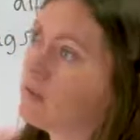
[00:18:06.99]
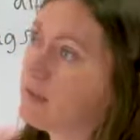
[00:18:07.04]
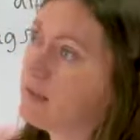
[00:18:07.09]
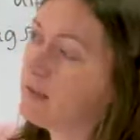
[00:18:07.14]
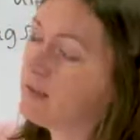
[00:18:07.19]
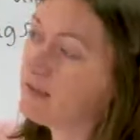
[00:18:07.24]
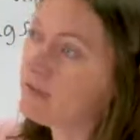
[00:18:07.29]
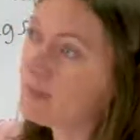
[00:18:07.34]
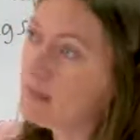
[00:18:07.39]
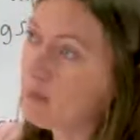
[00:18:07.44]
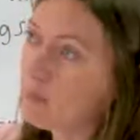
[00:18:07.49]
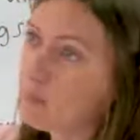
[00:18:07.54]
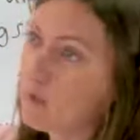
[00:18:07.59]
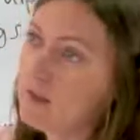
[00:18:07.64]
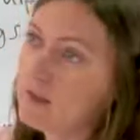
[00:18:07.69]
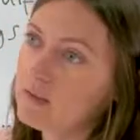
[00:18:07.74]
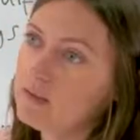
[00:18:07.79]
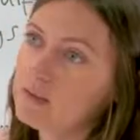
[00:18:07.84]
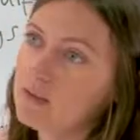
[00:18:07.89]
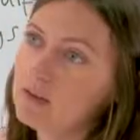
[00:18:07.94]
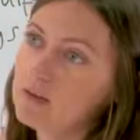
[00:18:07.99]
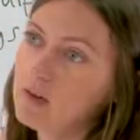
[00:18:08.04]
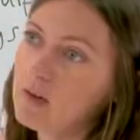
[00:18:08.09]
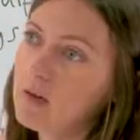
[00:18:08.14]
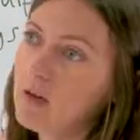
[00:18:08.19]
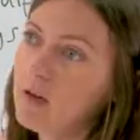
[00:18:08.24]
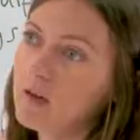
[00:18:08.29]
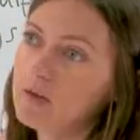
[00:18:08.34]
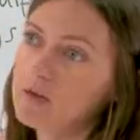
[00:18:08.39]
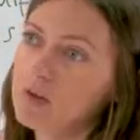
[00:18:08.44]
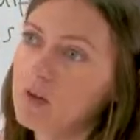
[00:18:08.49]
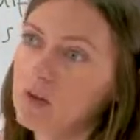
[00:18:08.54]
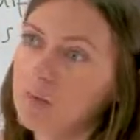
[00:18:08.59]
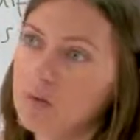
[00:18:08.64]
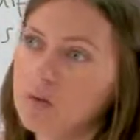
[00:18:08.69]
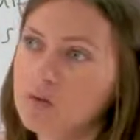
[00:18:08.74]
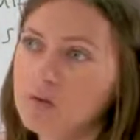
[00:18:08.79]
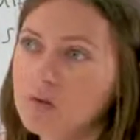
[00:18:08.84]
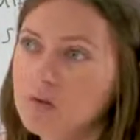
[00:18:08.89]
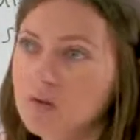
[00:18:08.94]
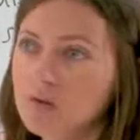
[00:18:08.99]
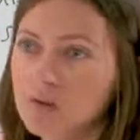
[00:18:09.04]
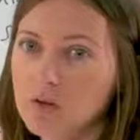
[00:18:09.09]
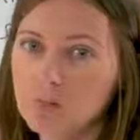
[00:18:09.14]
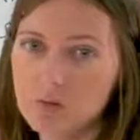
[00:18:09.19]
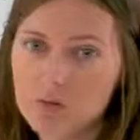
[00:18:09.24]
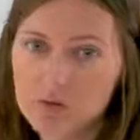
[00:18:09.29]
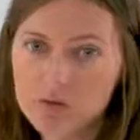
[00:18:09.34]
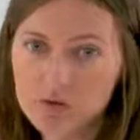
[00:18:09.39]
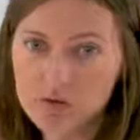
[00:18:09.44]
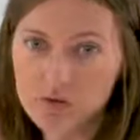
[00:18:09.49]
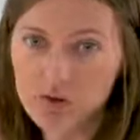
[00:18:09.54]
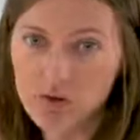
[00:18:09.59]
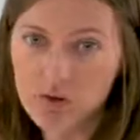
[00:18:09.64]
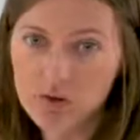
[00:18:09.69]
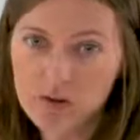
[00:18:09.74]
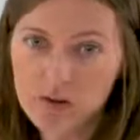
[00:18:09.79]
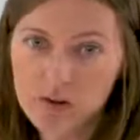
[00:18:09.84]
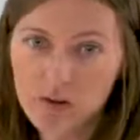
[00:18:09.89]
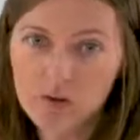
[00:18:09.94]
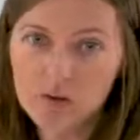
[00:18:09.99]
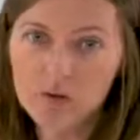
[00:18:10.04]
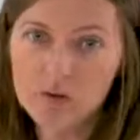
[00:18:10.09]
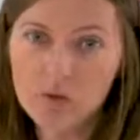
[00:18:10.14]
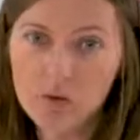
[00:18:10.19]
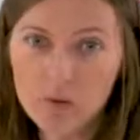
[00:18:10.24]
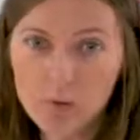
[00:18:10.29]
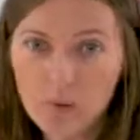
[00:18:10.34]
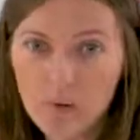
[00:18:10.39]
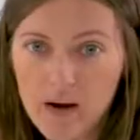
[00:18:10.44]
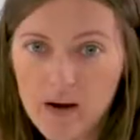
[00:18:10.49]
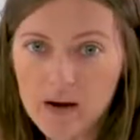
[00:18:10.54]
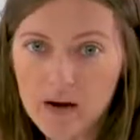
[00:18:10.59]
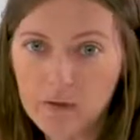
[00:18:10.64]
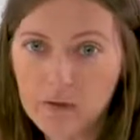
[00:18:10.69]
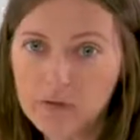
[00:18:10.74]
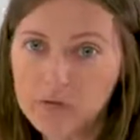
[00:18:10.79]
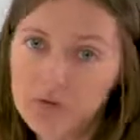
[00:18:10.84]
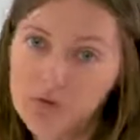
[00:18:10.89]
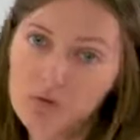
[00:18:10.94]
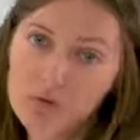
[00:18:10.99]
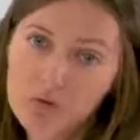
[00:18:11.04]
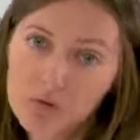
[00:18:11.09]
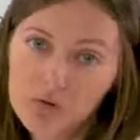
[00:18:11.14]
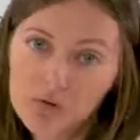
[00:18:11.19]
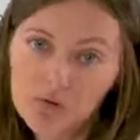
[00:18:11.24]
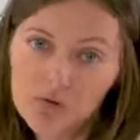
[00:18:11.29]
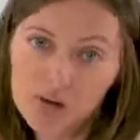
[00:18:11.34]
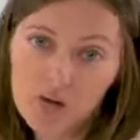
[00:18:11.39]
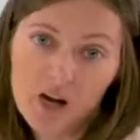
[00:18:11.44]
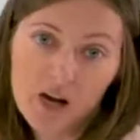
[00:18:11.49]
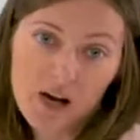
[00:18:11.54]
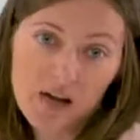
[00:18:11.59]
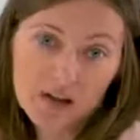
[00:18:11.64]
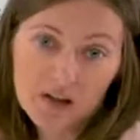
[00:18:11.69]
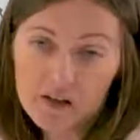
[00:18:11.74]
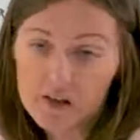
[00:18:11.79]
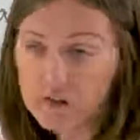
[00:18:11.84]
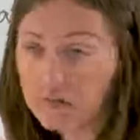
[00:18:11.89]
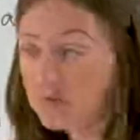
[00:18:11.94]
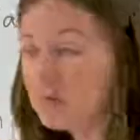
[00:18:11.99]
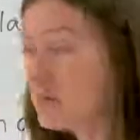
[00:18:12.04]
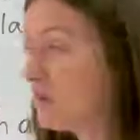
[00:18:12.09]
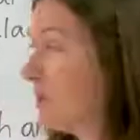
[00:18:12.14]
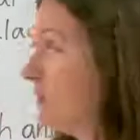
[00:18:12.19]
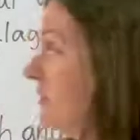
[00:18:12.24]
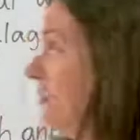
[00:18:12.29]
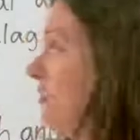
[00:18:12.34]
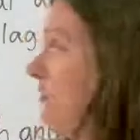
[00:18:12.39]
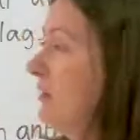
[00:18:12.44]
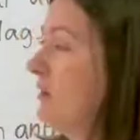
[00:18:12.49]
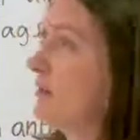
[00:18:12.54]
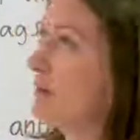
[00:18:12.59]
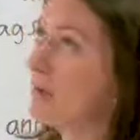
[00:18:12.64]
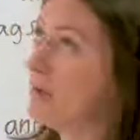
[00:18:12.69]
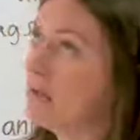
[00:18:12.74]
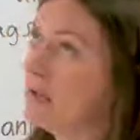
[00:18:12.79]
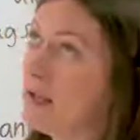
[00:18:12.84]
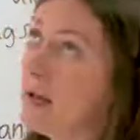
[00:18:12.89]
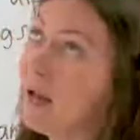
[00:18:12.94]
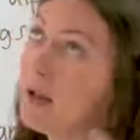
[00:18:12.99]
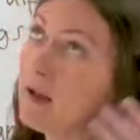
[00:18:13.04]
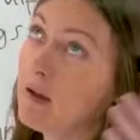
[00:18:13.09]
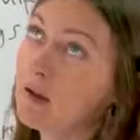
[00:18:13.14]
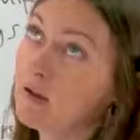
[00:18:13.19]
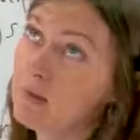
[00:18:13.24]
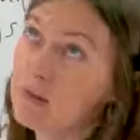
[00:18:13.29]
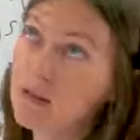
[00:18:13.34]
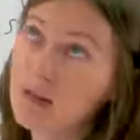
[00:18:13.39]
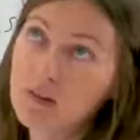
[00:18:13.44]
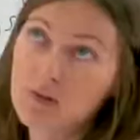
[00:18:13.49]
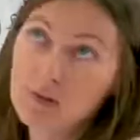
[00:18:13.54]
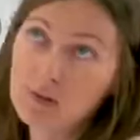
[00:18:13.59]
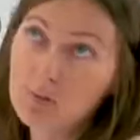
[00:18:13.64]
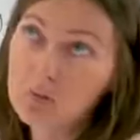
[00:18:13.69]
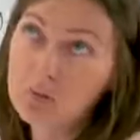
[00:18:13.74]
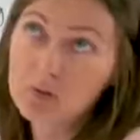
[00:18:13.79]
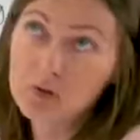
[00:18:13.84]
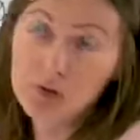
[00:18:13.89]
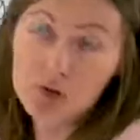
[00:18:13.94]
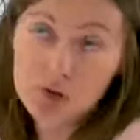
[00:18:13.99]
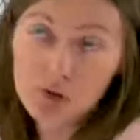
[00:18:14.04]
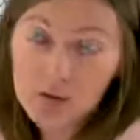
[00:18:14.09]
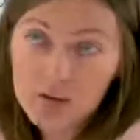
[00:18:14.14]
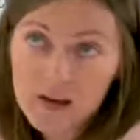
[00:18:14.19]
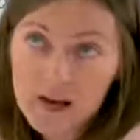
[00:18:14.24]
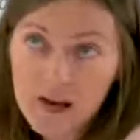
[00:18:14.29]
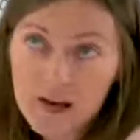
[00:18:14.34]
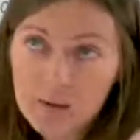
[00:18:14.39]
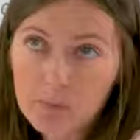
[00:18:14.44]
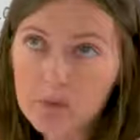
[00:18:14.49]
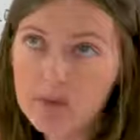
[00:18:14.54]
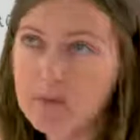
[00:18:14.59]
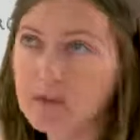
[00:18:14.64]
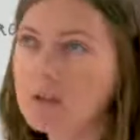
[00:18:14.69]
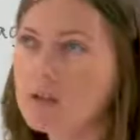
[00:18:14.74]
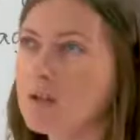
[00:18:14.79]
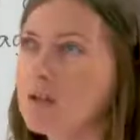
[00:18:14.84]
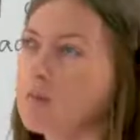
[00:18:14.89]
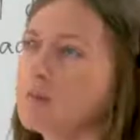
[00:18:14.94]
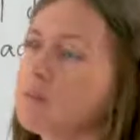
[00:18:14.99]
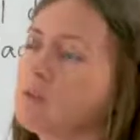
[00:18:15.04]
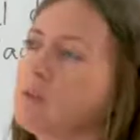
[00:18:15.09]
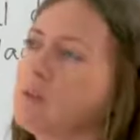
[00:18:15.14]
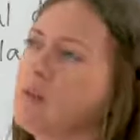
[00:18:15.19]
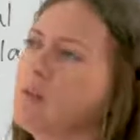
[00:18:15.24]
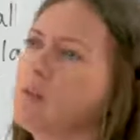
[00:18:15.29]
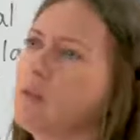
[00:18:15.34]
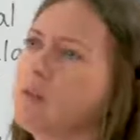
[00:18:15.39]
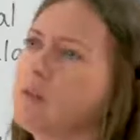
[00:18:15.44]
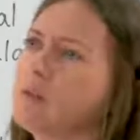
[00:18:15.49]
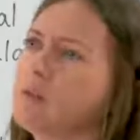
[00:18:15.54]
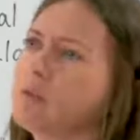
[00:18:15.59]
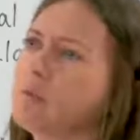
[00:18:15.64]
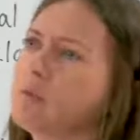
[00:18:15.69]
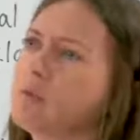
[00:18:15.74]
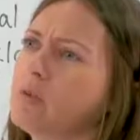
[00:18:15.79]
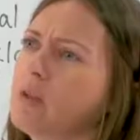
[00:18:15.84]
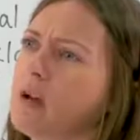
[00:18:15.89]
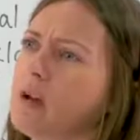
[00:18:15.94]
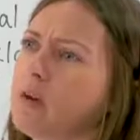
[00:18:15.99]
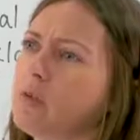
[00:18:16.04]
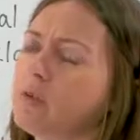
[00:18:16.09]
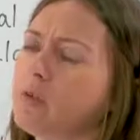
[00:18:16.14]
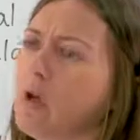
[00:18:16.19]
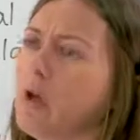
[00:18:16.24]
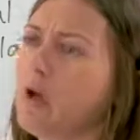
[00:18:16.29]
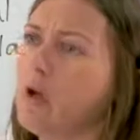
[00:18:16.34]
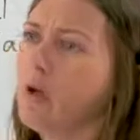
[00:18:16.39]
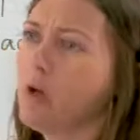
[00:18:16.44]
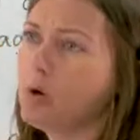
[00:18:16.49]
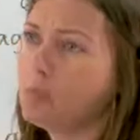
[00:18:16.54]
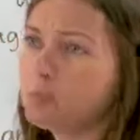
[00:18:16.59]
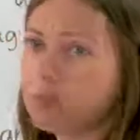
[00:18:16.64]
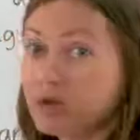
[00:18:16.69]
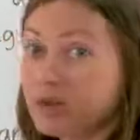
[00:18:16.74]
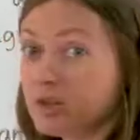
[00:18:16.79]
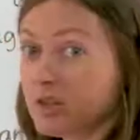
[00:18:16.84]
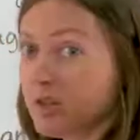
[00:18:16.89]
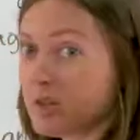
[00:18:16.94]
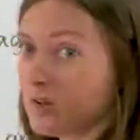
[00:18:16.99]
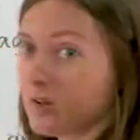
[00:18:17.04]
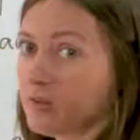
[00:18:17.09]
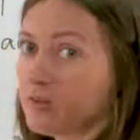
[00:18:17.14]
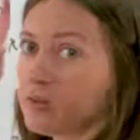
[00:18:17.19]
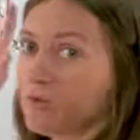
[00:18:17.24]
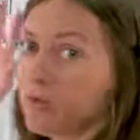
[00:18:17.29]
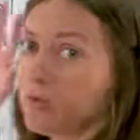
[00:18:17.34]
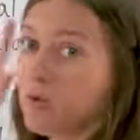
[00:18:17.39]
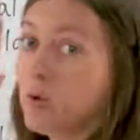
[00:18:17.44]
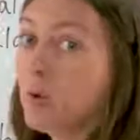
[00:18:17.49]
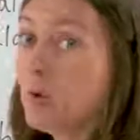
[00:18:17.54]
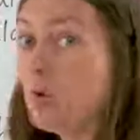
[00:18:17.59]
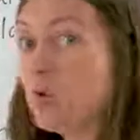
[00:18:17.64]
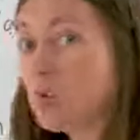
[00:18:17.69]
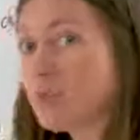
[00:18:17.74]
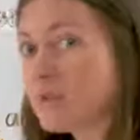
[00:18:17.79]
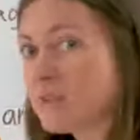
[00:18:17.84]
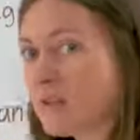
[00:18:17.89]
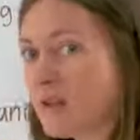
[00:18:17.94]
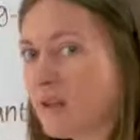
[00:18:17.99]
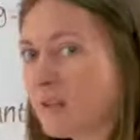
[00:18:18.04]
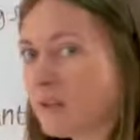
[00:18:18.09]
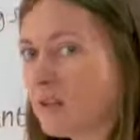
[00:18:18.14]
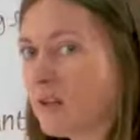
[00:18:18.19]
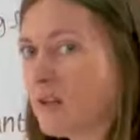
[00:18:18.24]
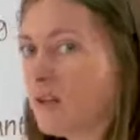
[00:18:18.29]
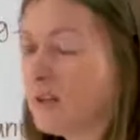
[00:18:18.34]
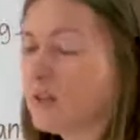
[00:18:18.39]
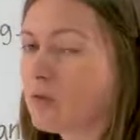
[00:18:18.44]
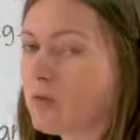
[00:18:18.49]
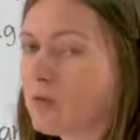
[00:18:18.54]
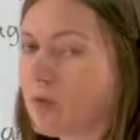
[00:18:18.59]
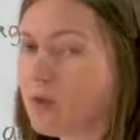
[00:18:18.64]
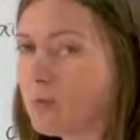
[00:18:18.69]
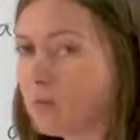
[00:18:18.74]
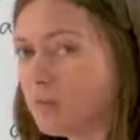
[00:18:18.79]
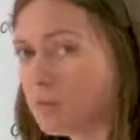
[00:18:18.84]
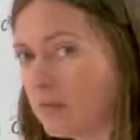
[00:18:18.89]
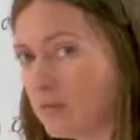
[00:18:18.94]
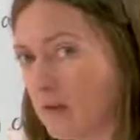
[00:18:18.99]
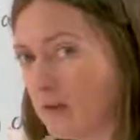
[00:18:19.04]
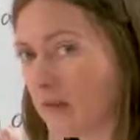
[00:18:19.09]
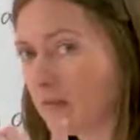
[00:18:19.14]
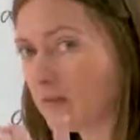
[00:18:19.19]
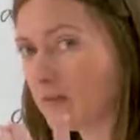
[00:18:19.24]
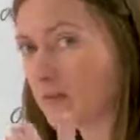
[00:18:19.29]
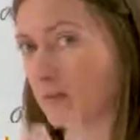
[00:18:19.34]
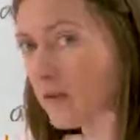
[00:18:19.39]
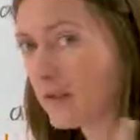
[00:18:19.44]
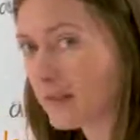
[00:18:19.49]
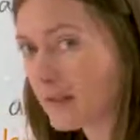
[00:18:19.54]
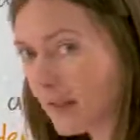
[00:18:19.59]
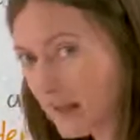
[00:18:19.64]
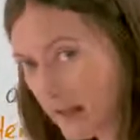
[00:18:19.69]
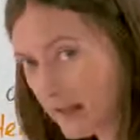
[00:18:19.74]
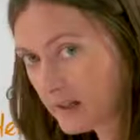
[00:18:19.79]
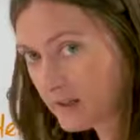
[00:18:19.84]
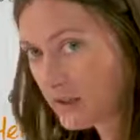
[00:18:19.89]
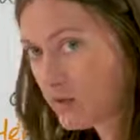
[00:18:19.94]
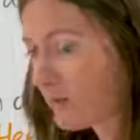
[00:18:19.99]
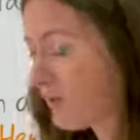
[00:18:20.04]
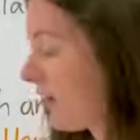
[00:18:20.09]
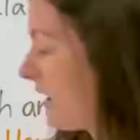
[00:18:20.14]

In their minds, they don't have so much to do with Scotland or Wales or Northern Ireland. Yeah, they're in the UK, but they don't consider themselves British as if we're all together in a group. It's like English